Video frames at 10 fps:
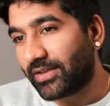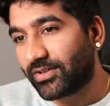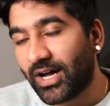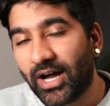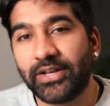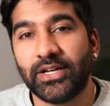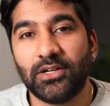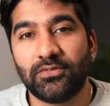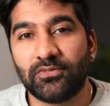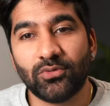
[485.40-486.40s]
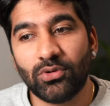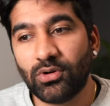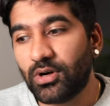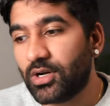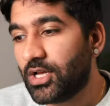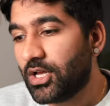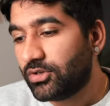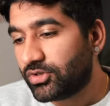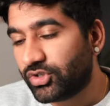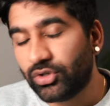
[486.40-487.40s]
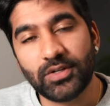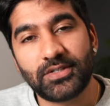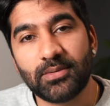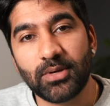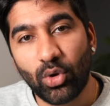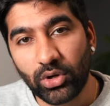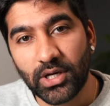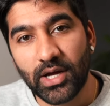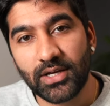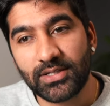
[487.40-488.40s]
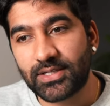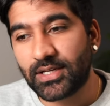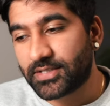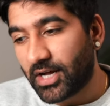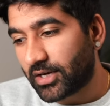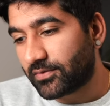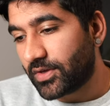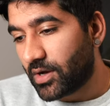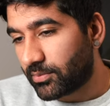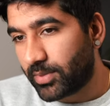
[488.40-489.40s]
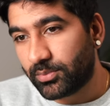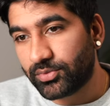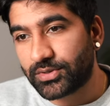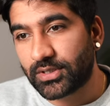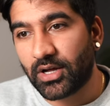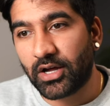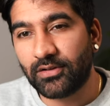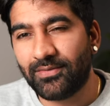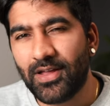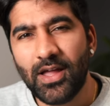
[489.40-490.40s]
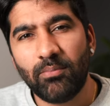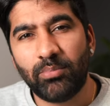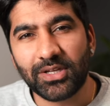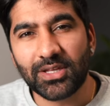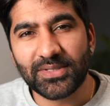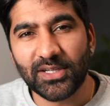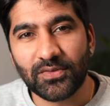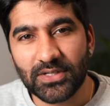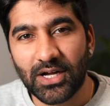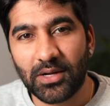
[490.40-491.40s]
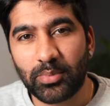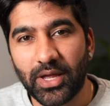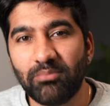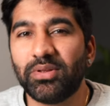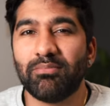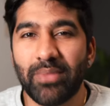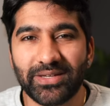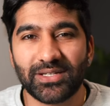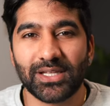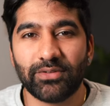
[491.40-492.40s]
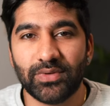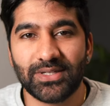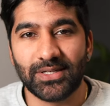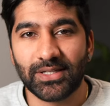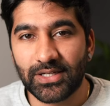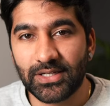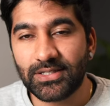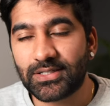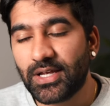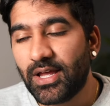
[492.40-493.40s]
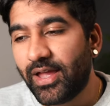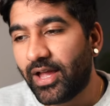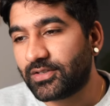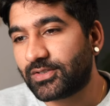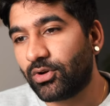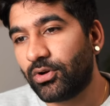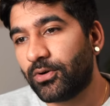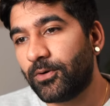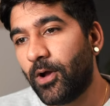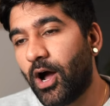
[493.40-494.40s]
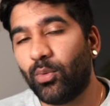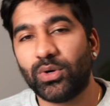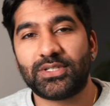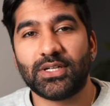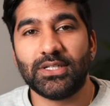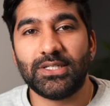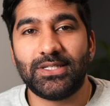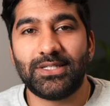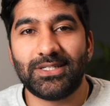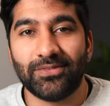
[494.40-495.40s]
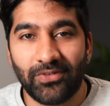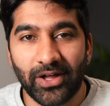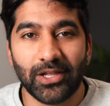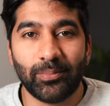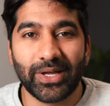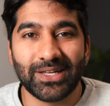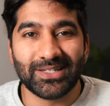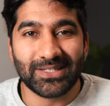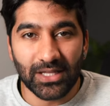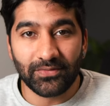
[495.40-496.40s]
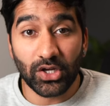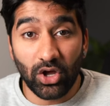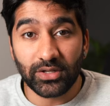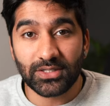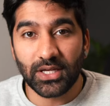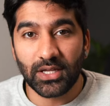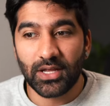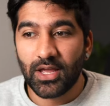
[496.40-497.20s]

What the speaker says: It's harder for students to be organized. It's harder for young people to kind of pick themselves up and be mentally resilient. And so I want to develop and deliver content